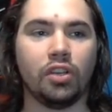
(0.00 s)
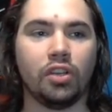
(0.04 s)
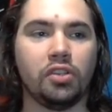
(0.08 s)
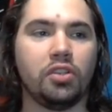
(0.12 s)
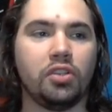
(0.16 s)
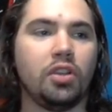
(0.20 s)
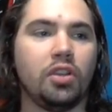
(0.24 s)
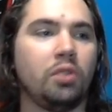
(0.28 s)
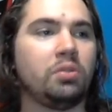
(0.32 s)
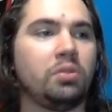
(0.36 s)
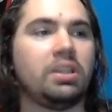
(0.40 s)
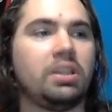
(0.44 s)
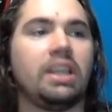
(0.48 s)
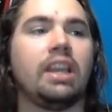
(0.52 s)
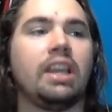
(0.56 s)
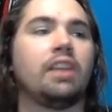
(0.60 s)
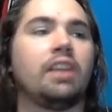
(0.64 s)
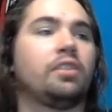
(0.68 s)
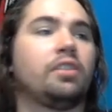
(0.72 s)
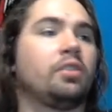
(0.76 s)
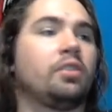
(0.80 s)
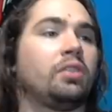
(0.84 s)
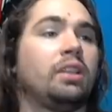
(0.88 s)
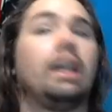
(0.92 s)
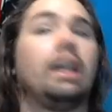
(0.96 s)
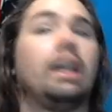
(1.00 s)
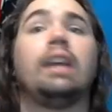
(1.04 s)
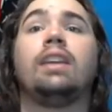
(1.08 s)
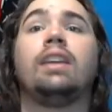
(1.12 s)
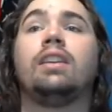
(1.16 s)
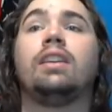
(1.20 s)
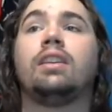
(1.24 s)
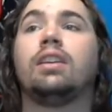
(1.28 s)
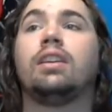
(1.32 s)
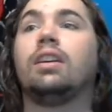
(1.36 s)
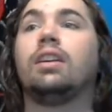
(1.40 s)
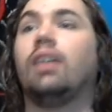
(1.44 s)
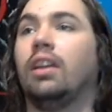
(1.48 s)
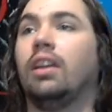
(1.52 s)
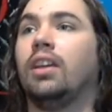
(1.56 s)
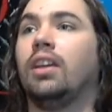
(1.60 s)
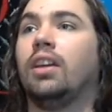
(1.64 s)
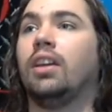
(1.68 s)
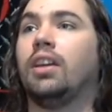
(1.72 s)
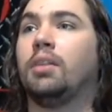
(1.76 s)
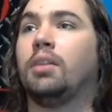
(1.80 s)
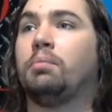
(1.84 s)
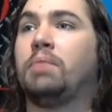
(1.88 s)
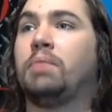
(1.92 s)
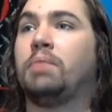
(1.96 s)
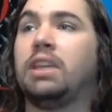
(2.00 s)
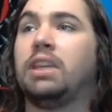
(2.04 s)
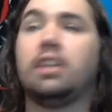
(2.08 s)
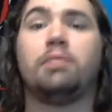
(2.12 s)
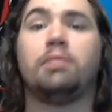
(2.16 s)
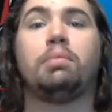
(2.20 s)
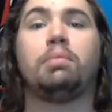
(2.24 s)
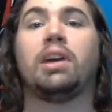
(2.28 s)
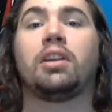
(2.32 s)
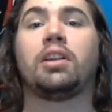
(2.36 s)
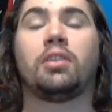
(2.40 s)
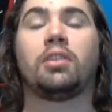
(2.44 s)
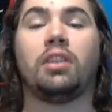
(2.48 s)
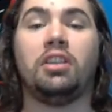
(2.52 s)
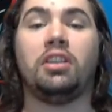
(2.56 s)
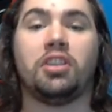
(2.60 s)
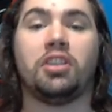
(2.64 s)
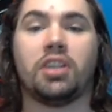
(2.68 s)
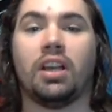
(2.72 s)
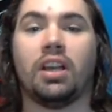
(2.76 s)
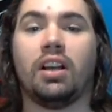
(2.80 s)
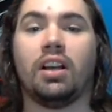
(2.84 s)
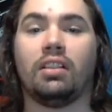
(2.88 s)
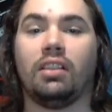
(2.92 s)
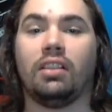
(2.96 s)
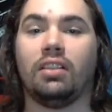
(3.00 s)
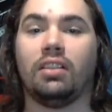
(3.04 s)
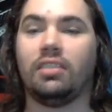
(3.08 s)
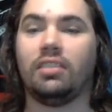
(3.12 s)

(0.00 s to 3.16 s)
go together like peanut butter and chocolate.